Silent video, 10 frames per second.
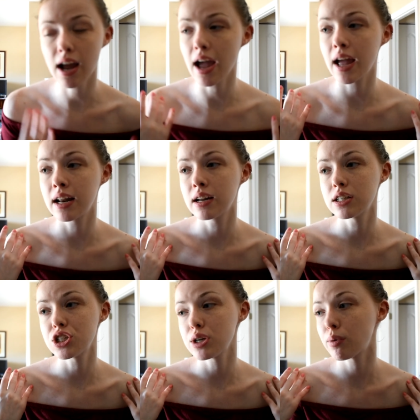And
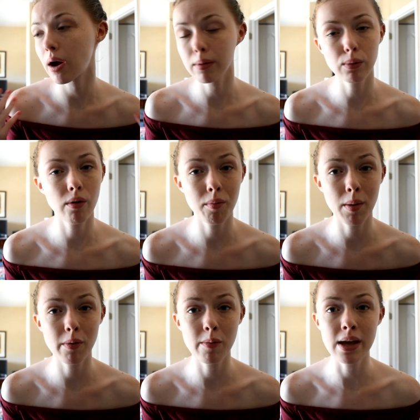she probably won't
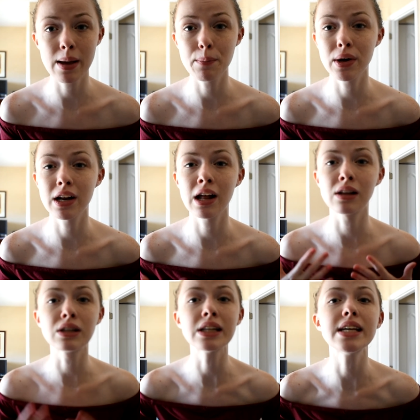remember me, but it'll
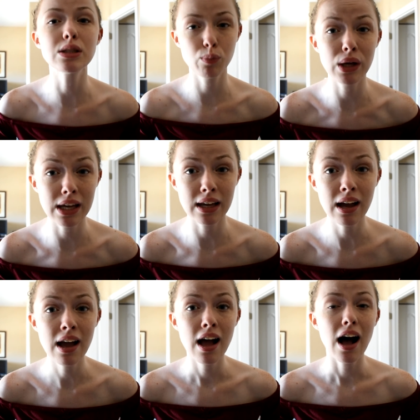at least be
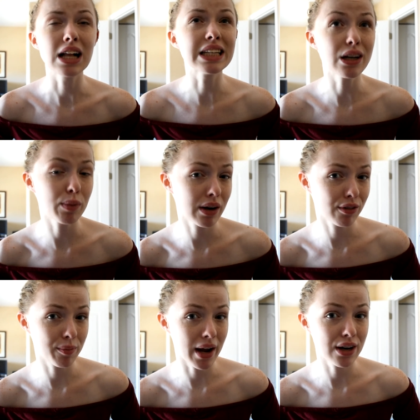a little bit of a
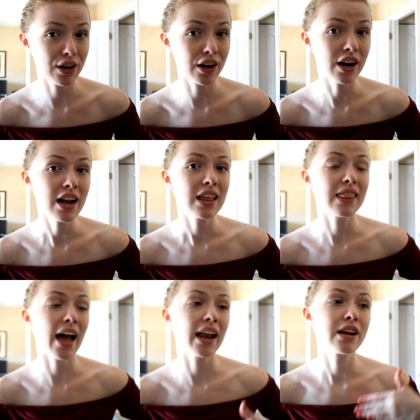reminder
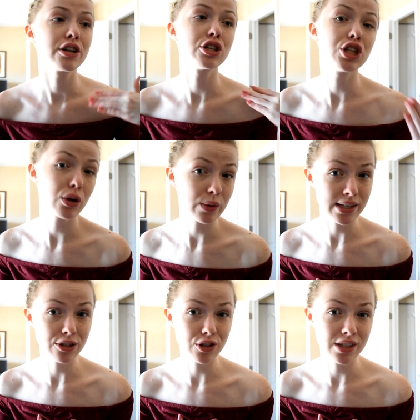that she was
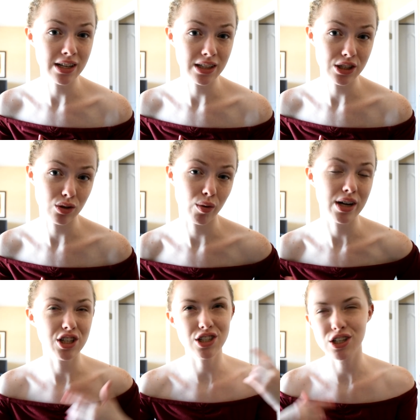interested in this story
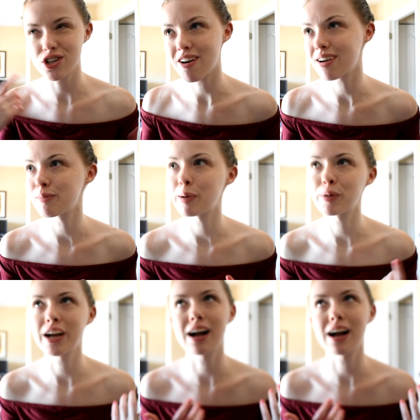just to jog her memory